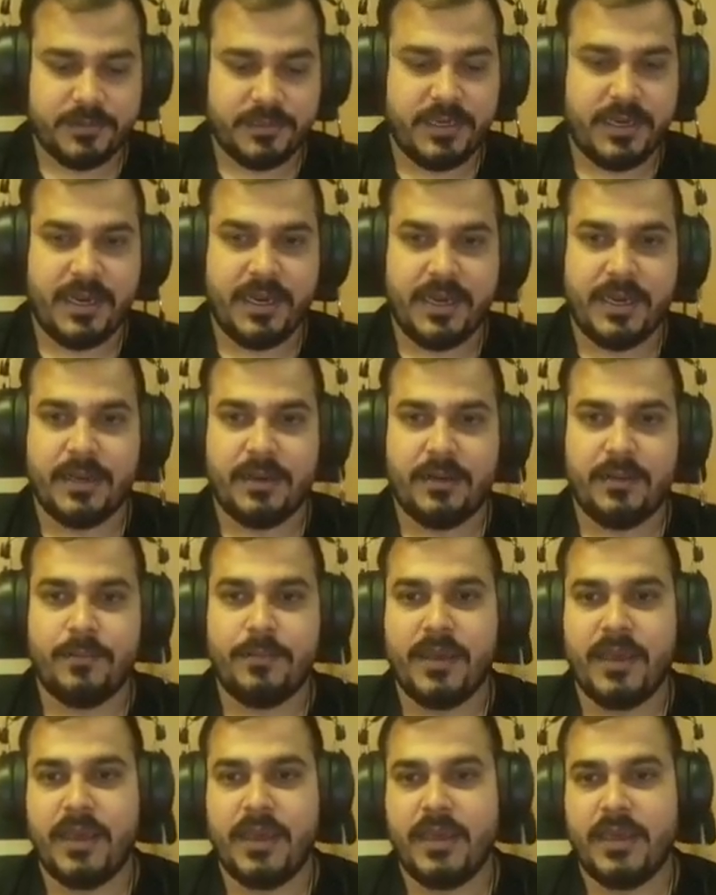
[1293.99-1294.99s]

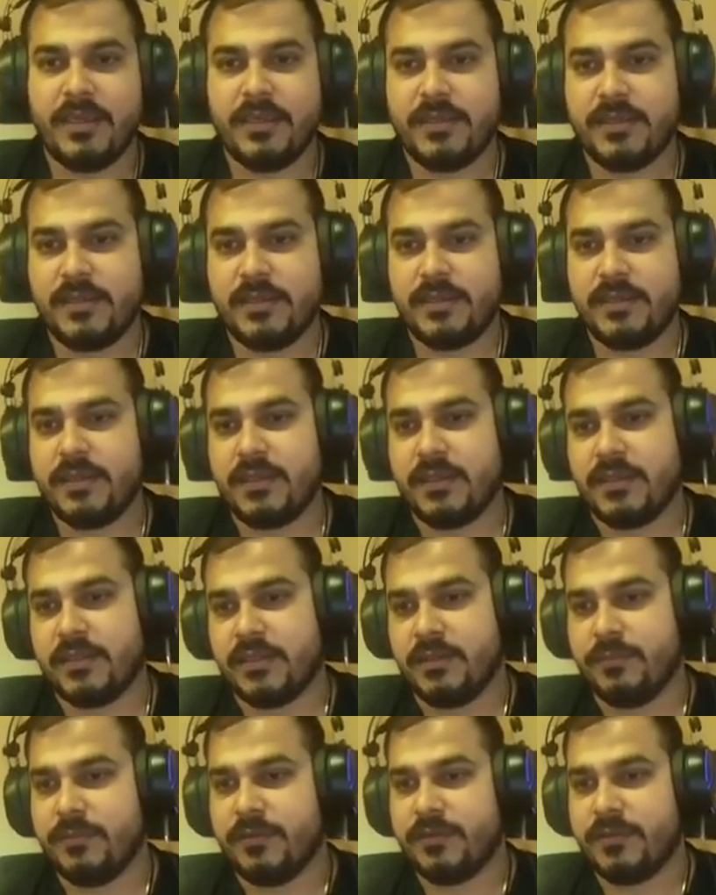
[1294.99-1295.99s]
database
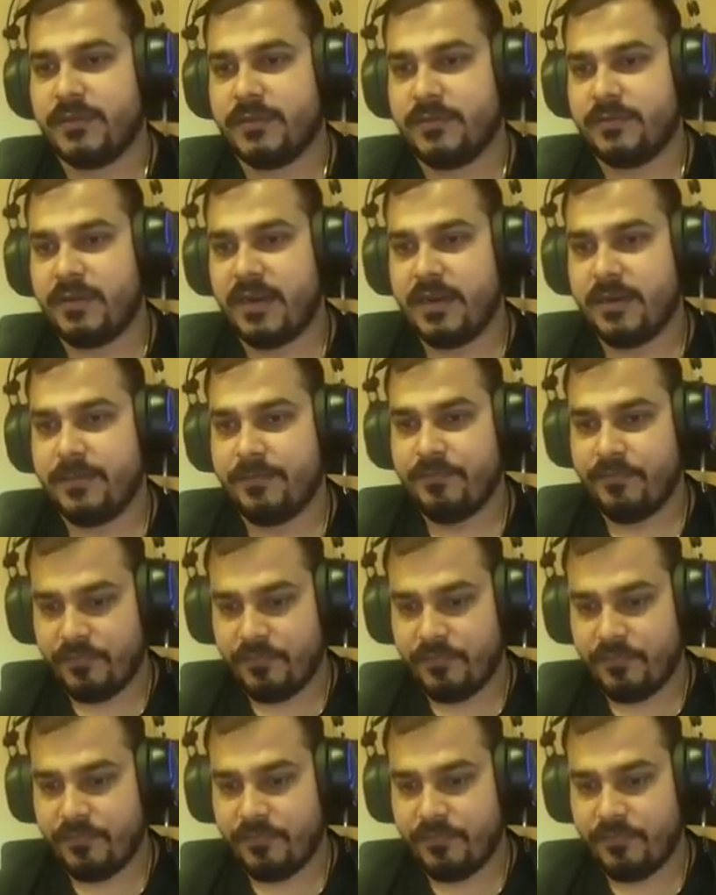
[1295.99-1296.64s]
customers, right?